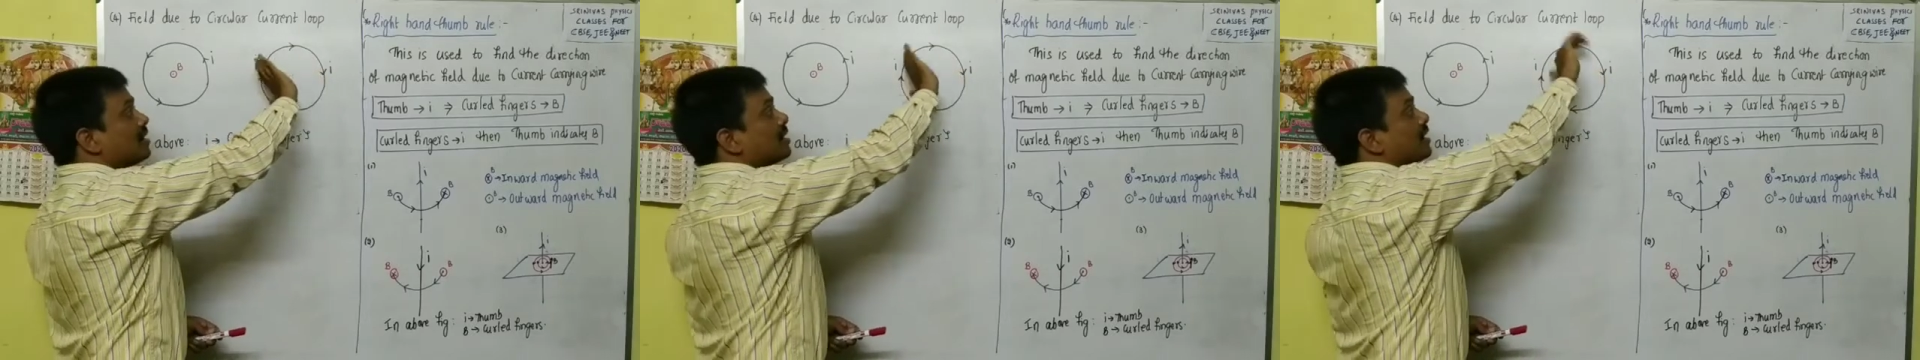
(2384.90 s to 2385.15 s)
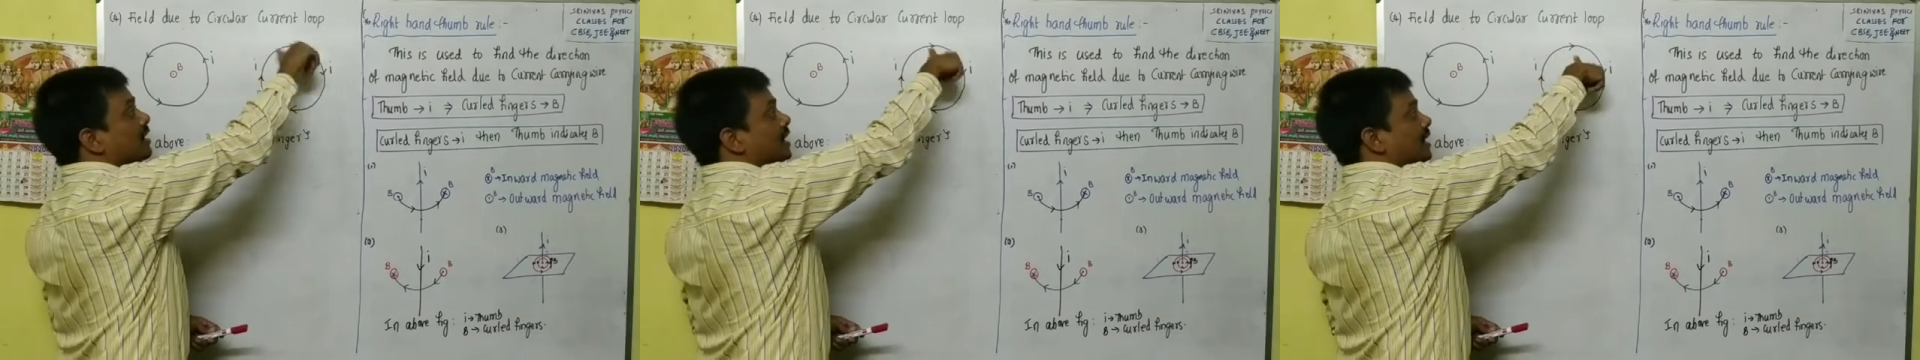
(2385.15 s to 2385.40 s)

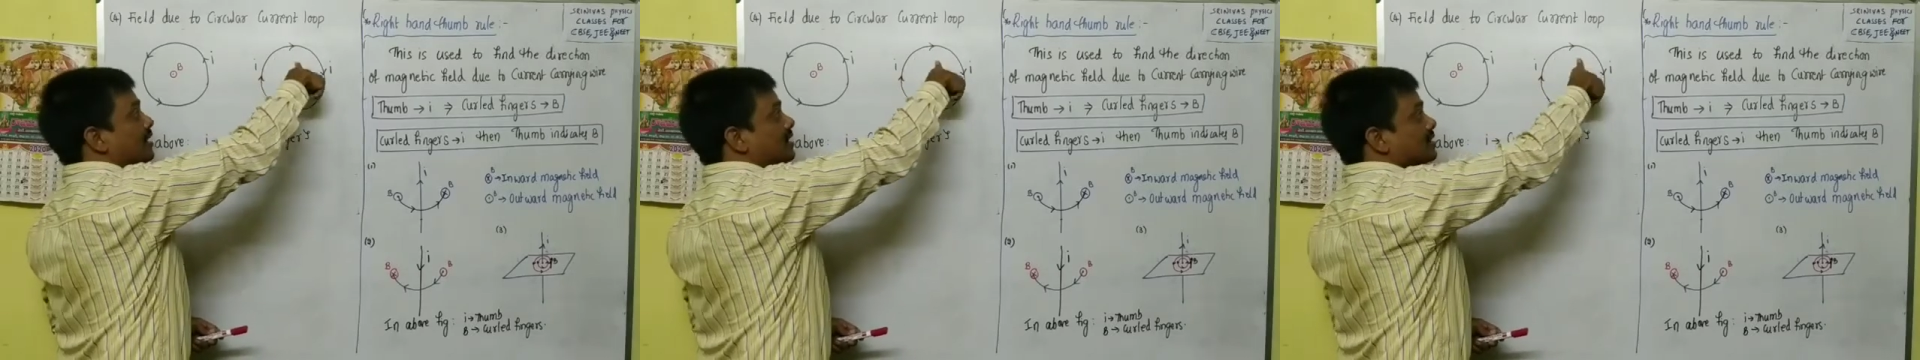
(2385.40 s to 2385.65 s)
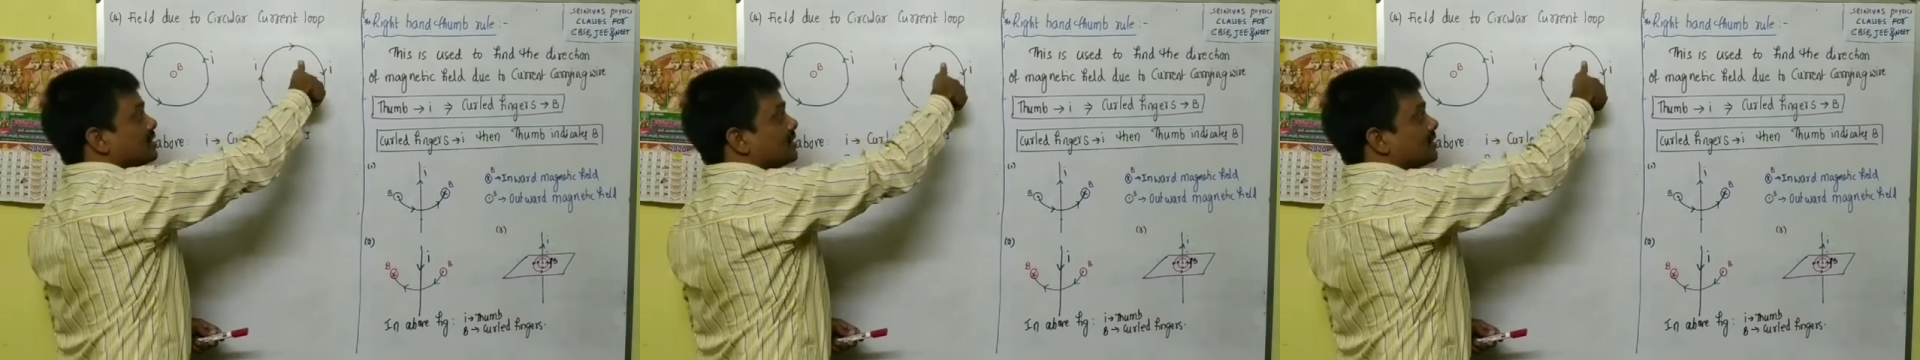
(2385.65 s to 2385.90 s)

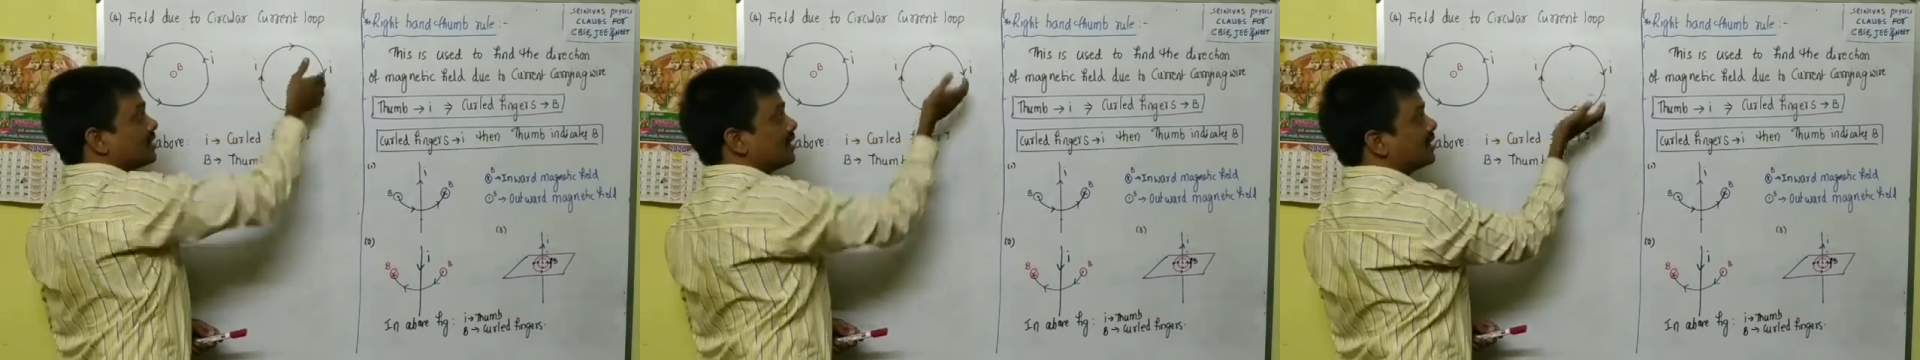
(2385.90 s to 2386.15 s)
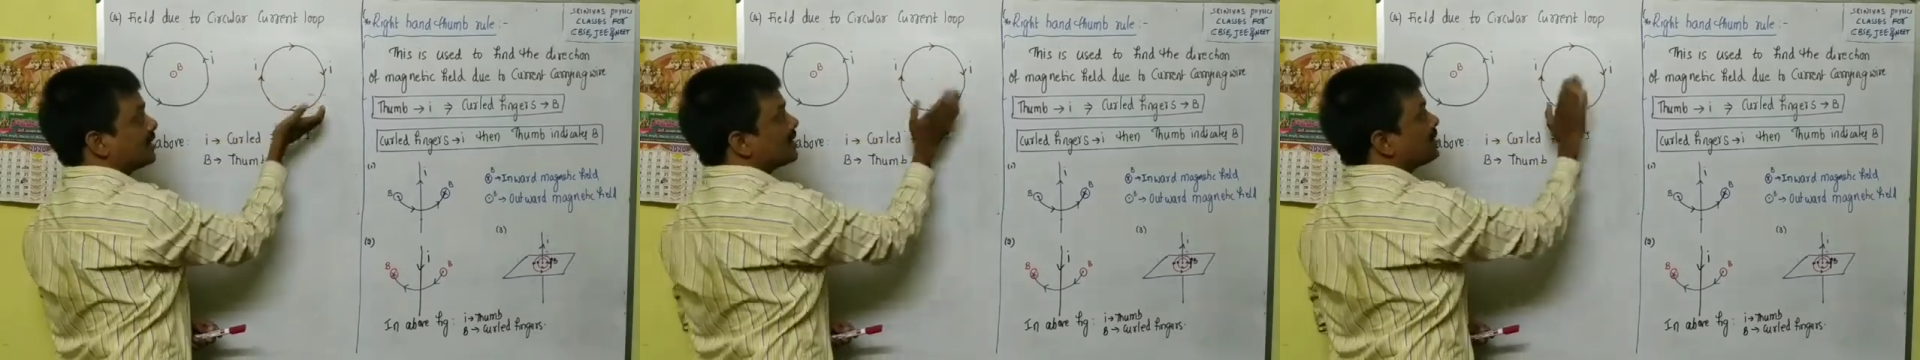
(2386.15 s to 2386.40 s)
current,
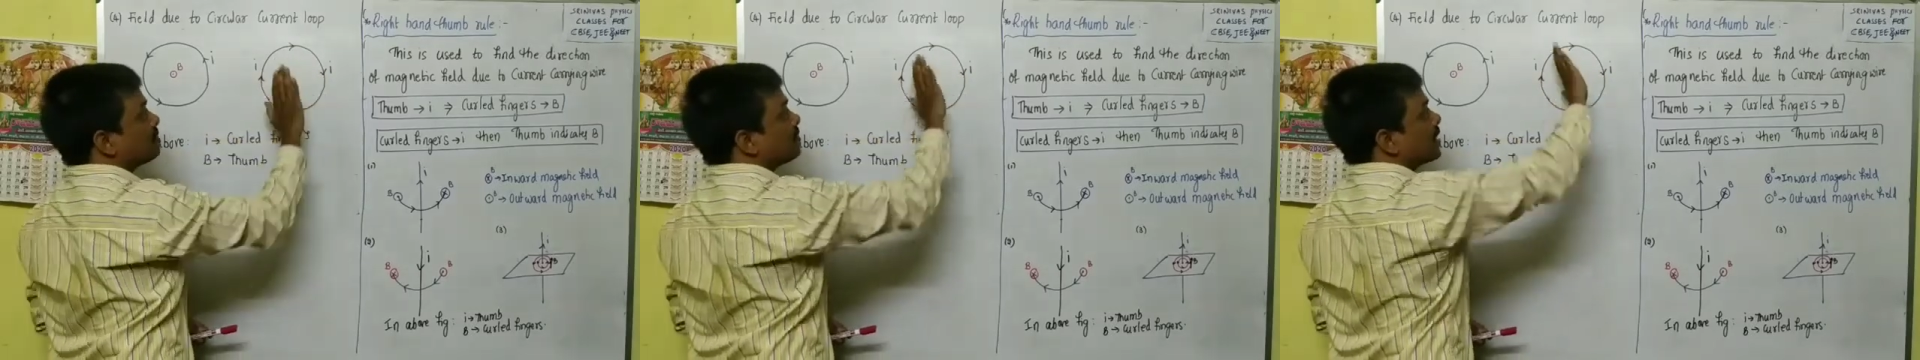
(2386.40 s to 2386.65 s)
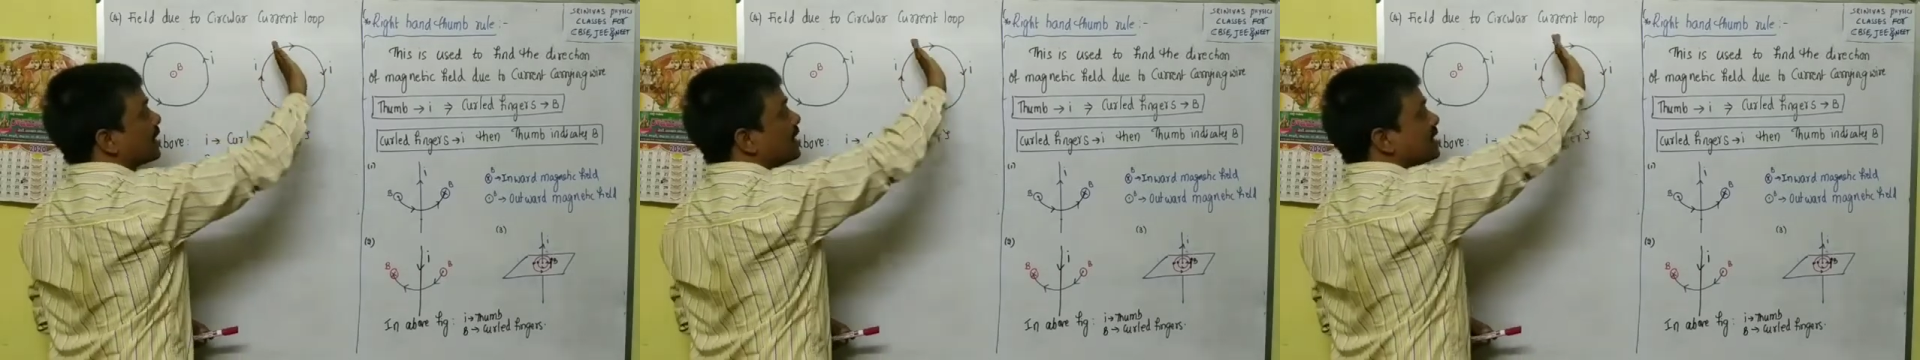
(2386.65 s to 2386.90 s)
right? The
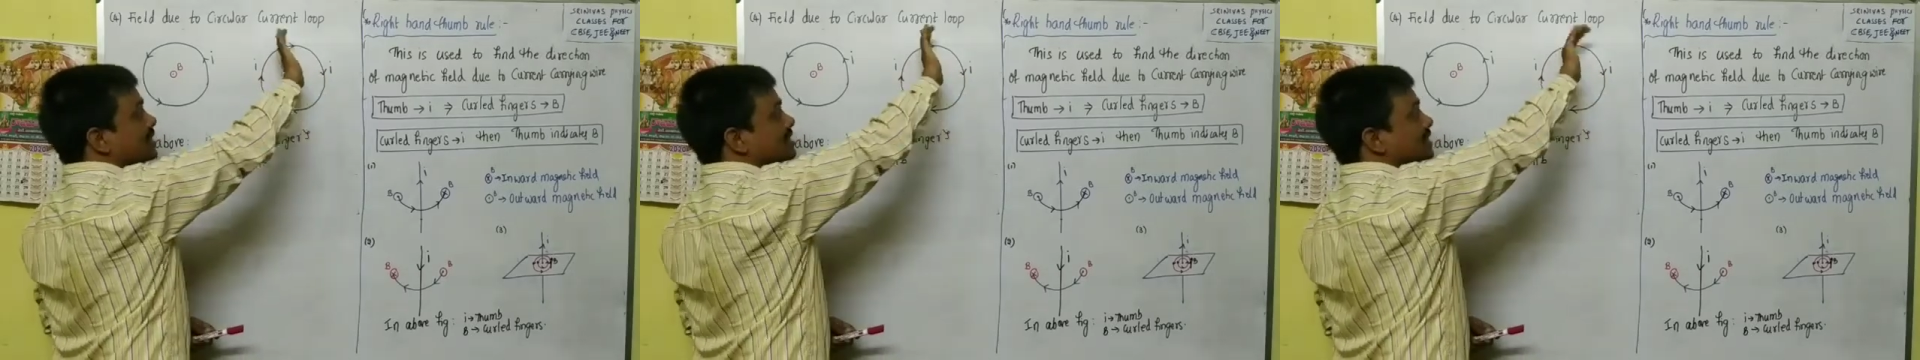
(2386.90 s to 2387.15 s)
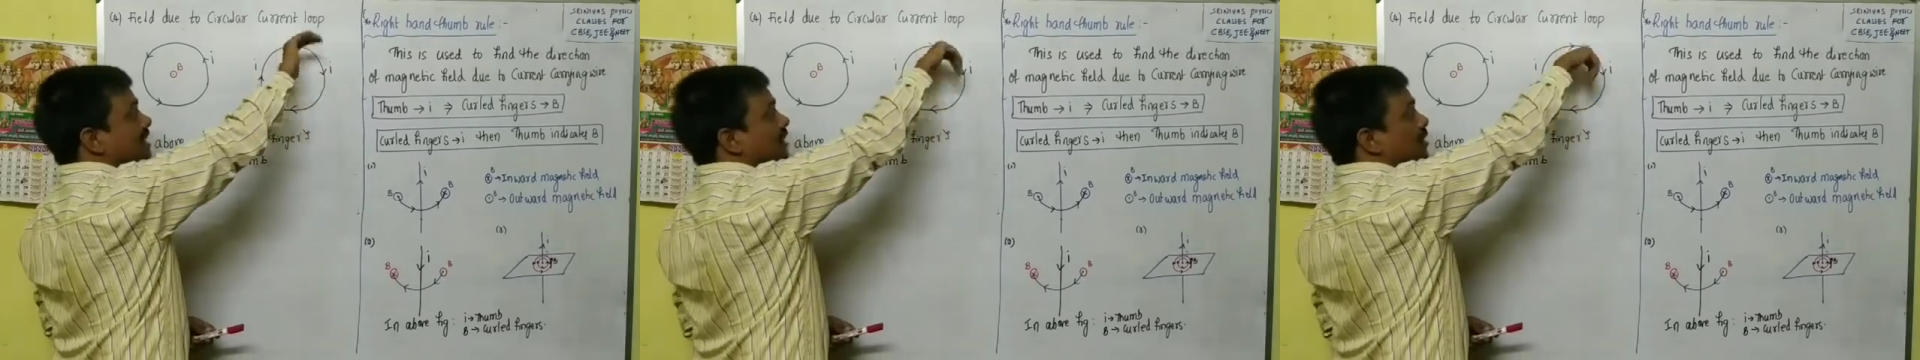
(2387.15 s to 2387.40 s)
current is
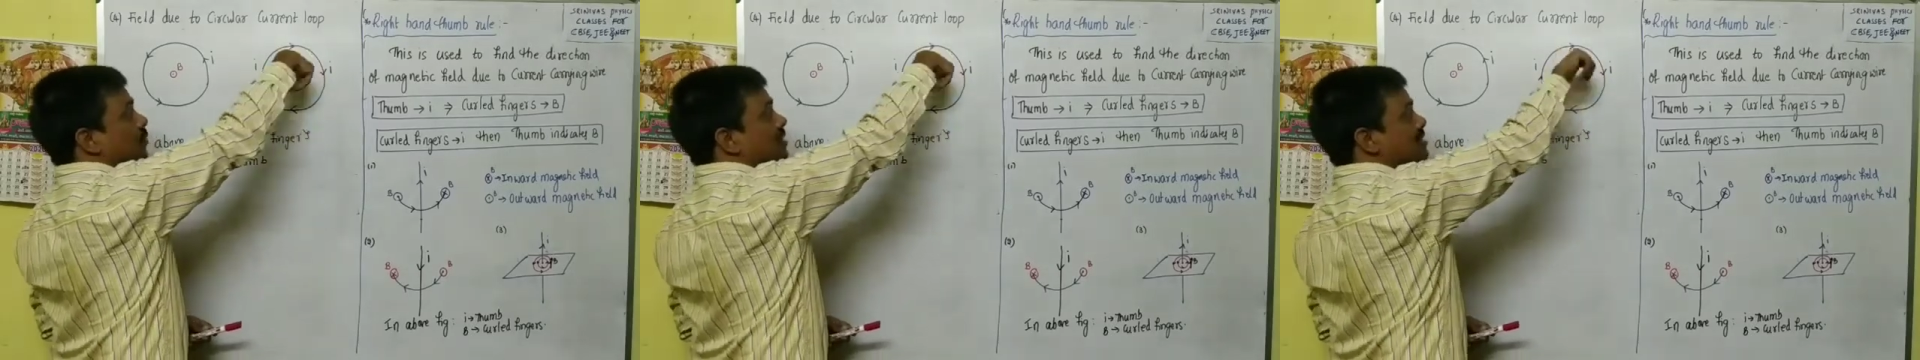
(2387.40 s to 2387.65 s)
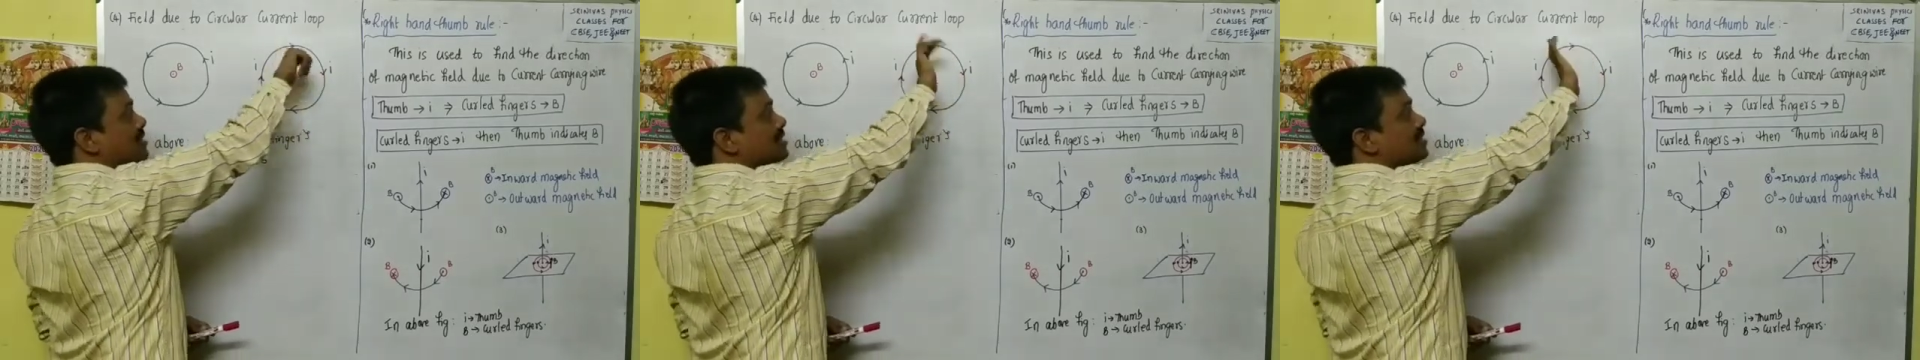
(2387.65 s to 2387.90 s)

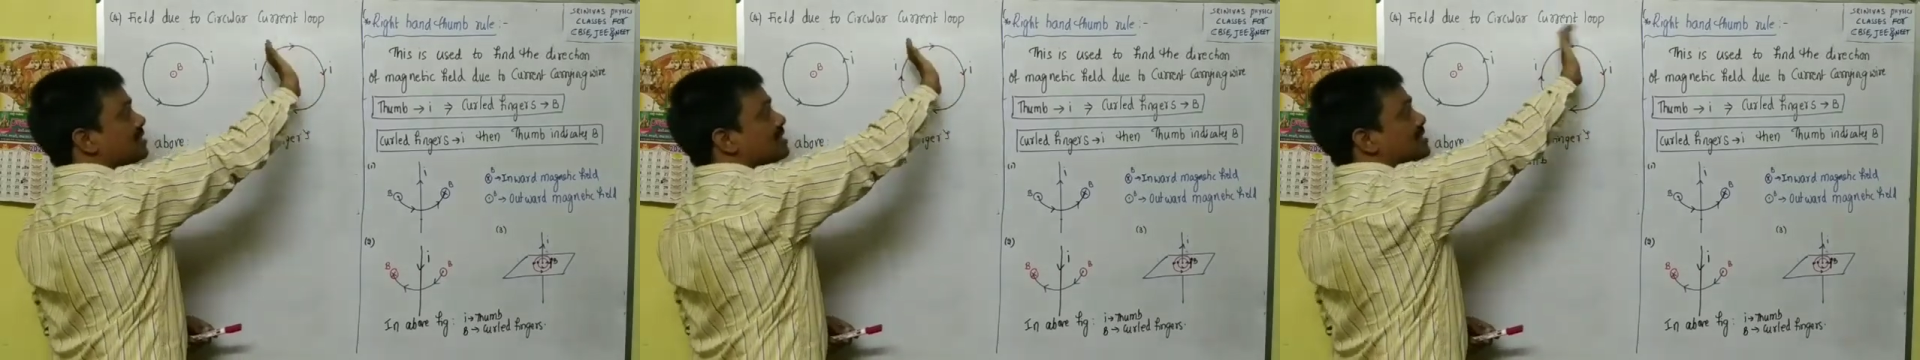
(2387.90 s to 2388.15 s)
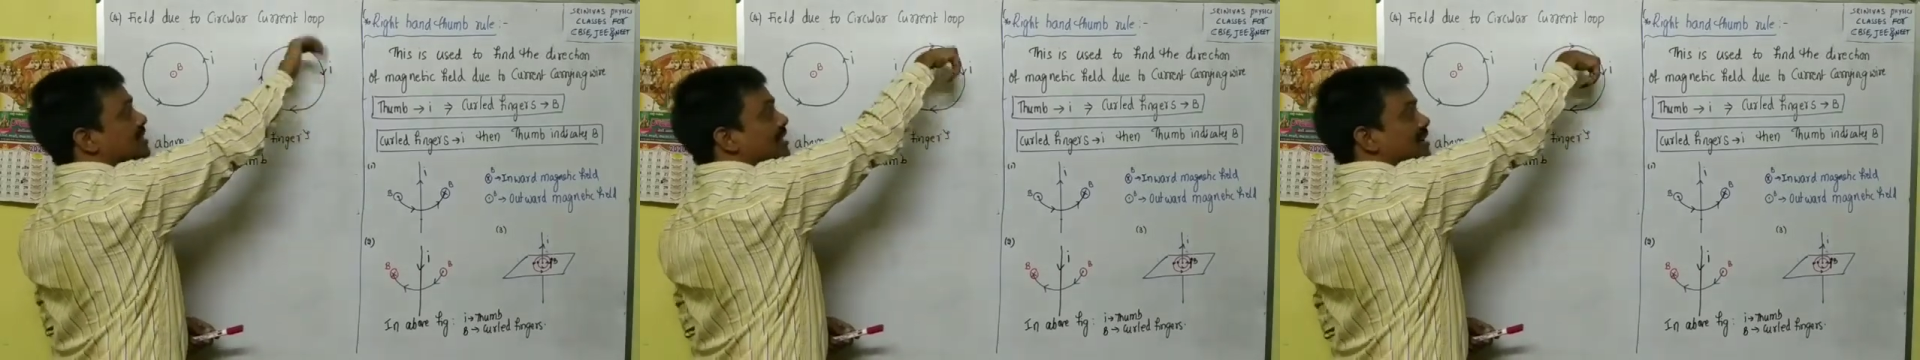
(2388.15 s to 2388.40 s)
clockwise
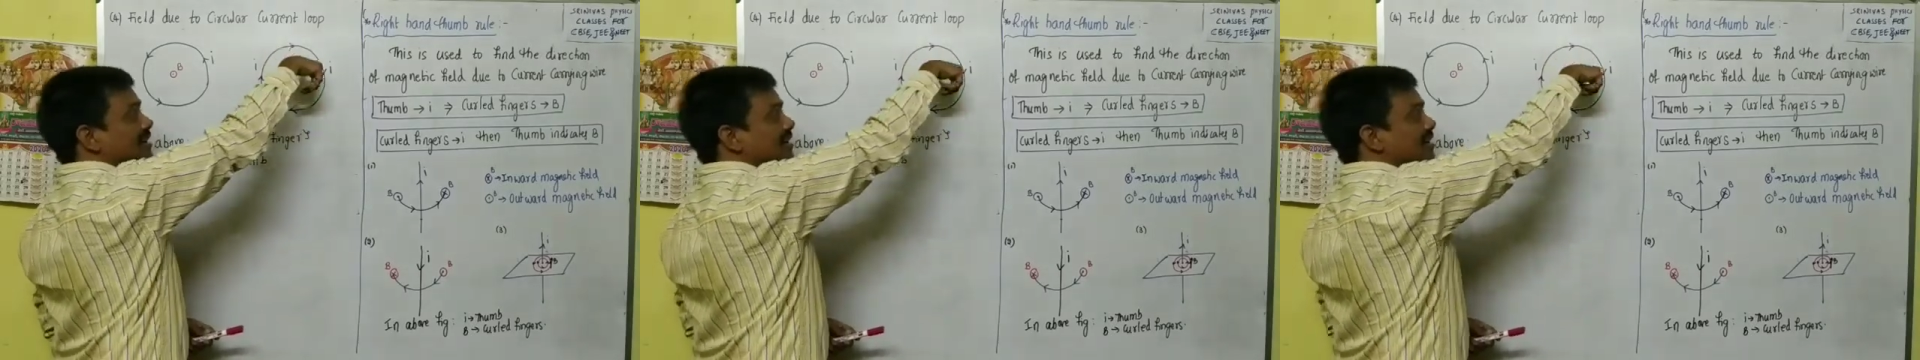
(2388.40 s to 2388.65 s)
this side,